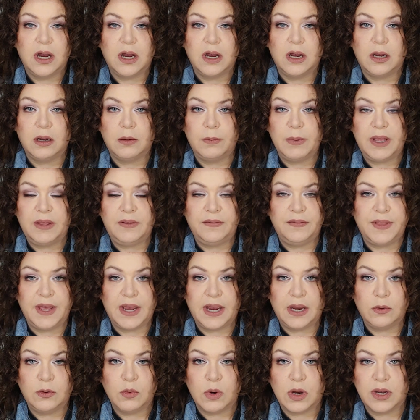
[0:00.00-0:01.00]
um, and
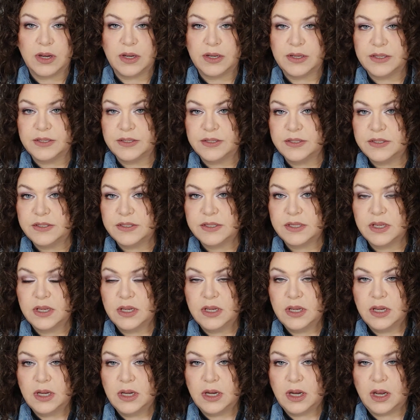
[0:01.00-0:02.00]
that was
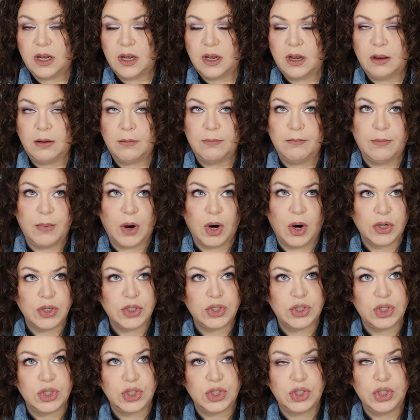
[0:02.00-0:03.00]
uh,
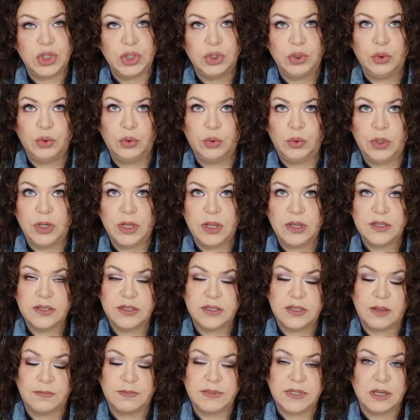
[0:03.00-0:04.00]
March, June,
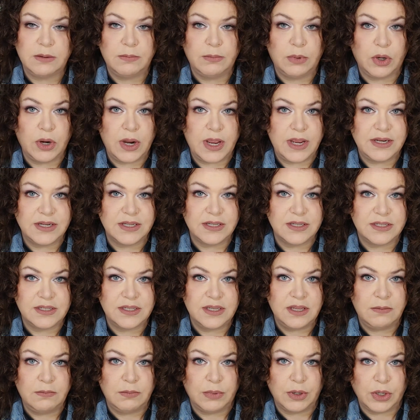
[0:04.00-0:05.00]
September, and
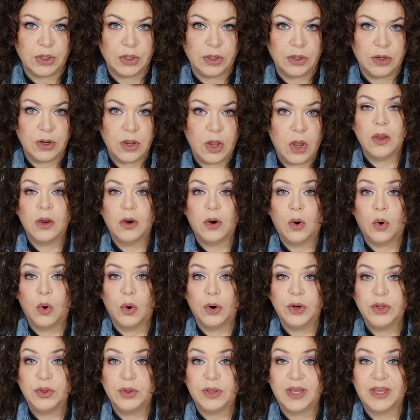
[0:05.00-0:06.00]
December.
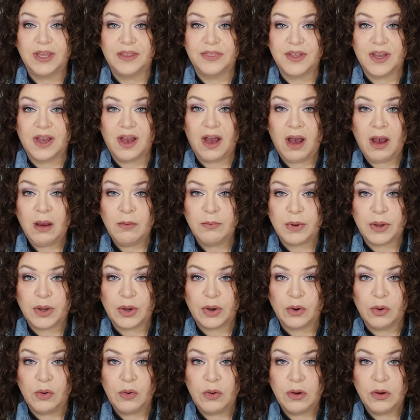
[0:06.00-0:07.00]
Or you could get the
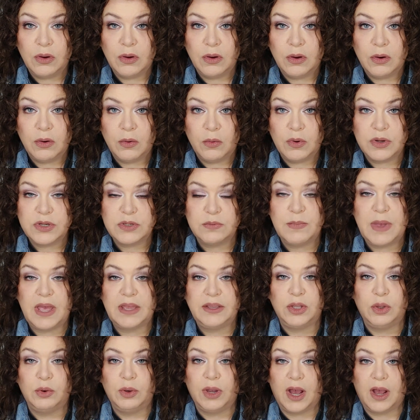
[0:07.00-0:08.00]
combo, which
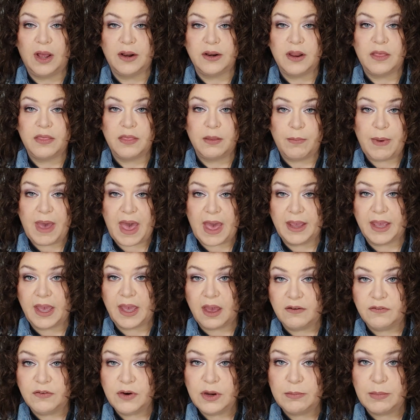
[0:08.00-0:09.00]
meant you got the bag
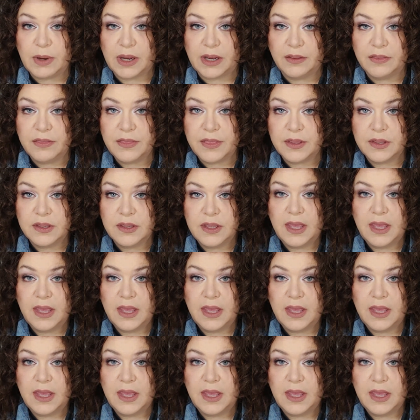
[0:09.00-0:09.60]
every month